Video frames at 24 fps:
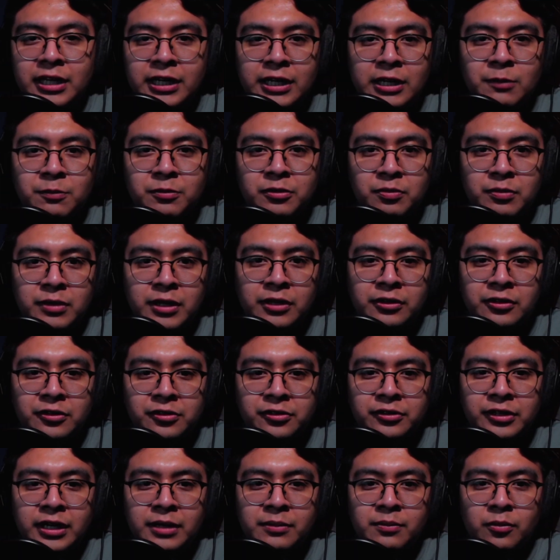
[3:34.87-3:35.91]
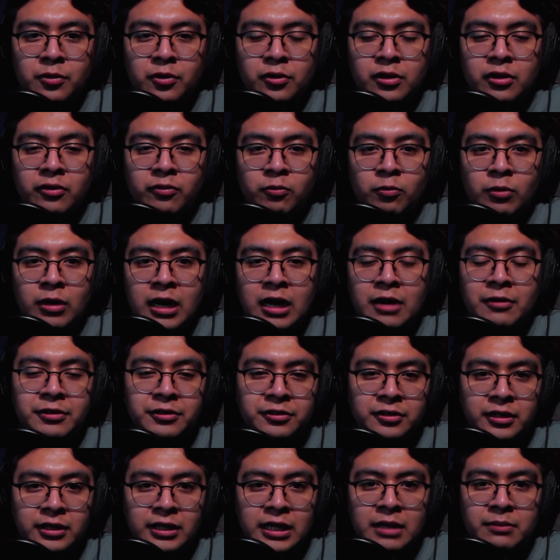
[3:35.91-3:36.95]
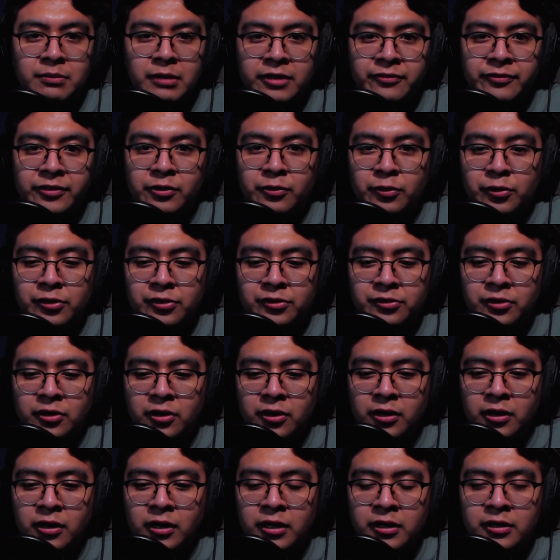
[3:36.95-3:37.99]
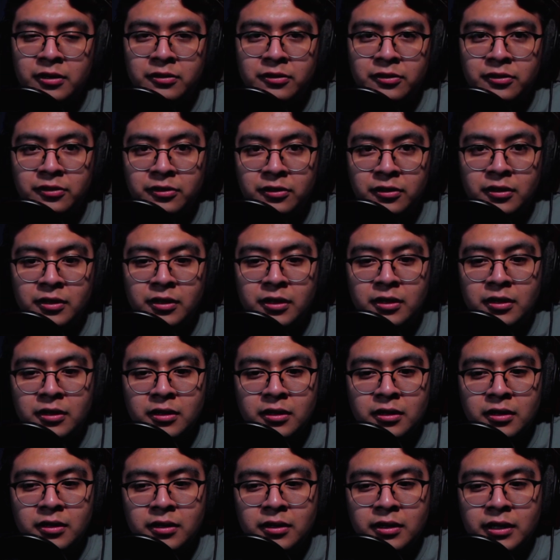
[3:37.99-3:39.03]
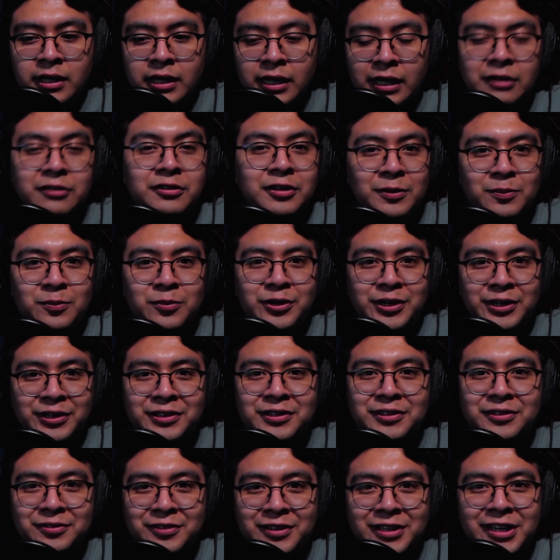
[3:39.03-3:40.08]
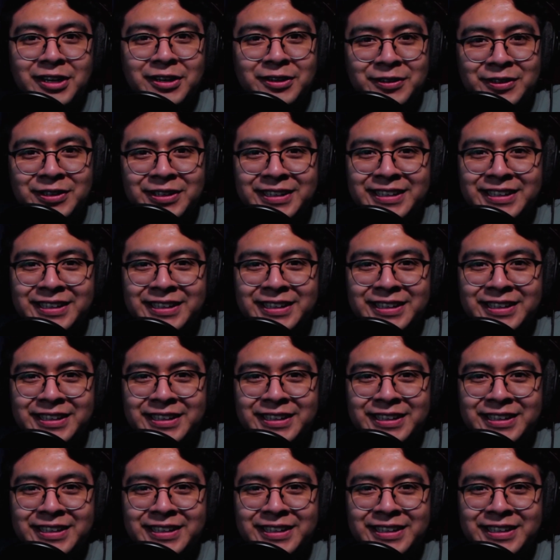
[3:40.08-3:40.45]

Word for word: that helps me understand more of how is it that my viewers are interpreting this video.